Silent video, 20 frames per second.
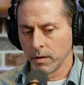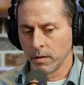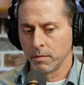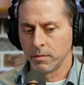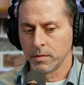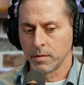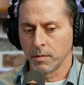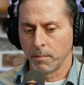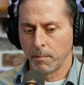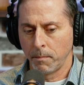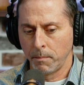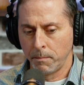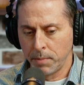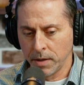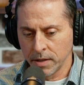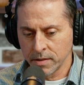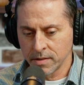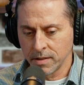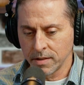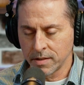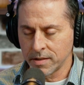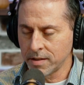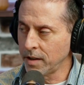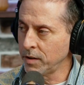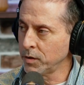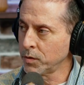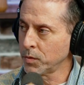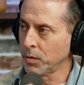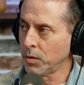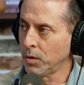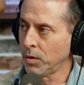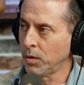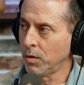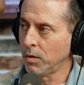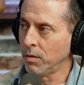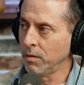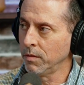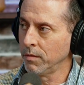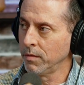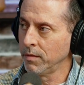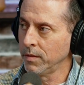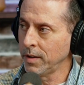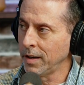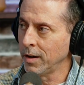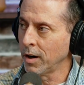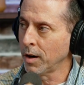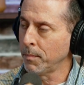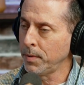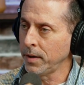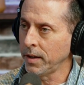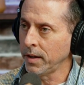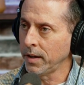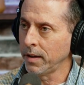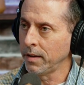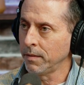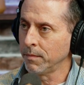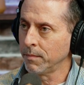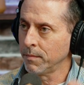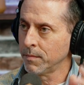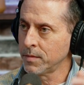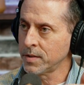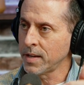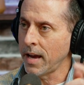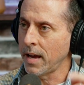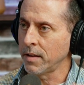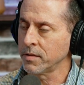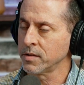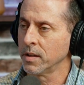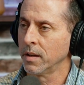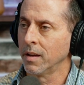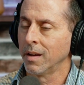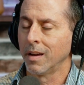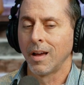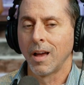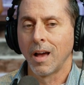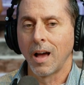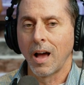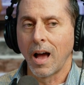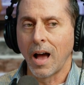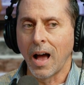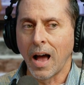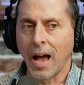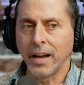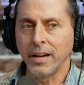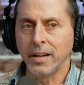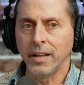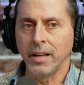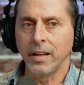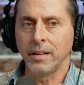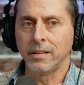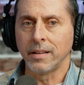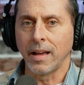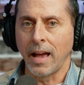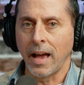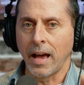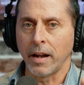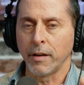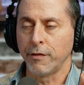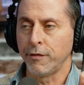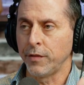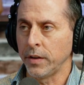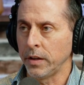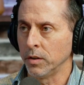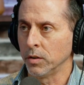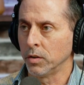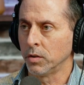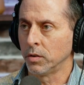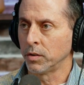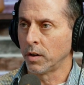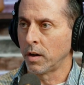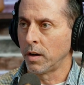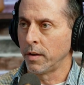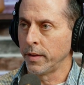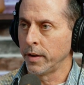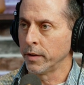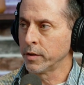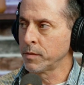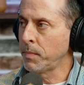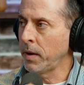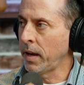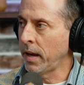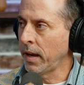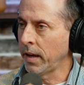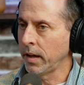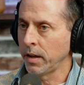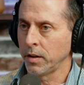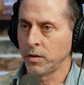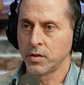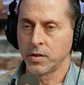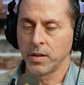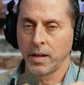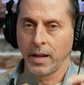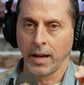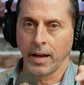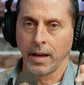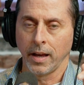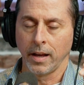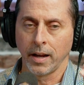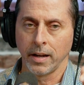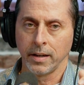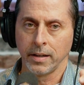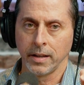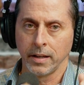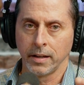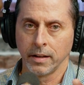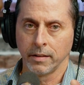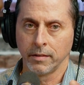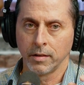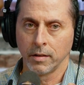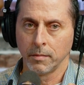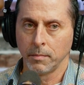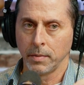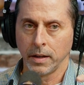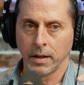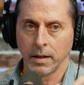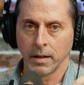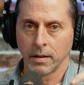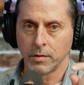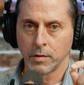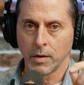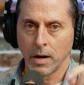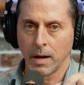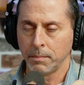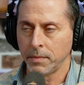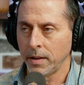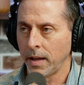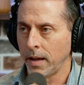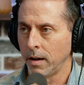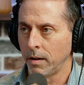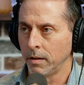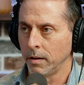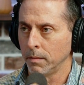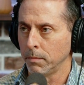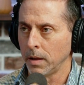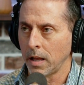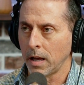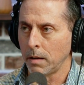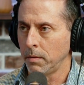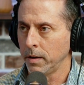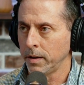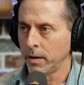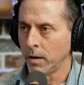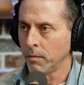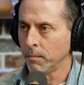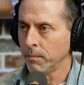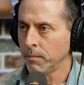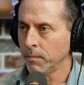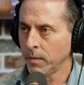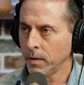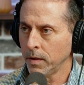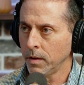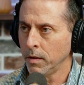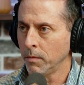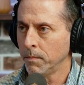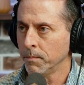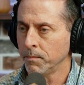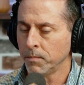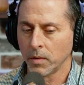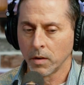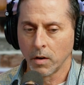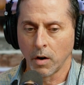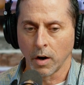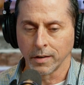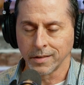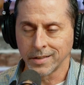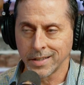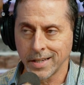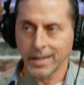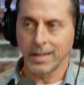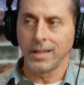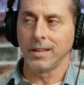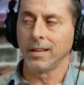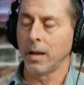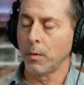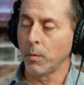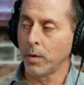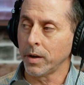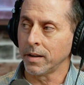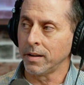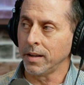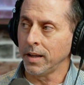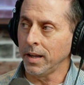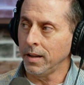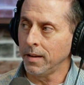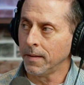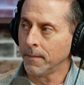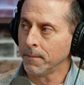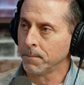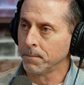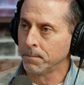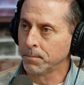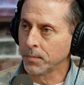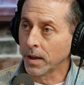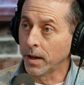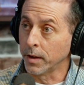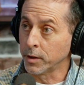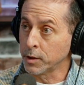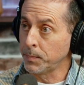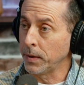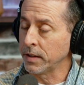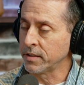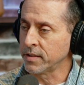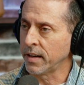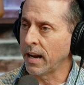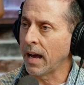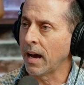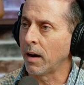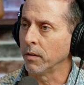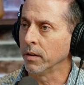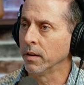So Business Central, ERP, SaaS. I need to add a field on this page, and I need it to be a drop down and blah, blah. You articulate what you need, it spits it out.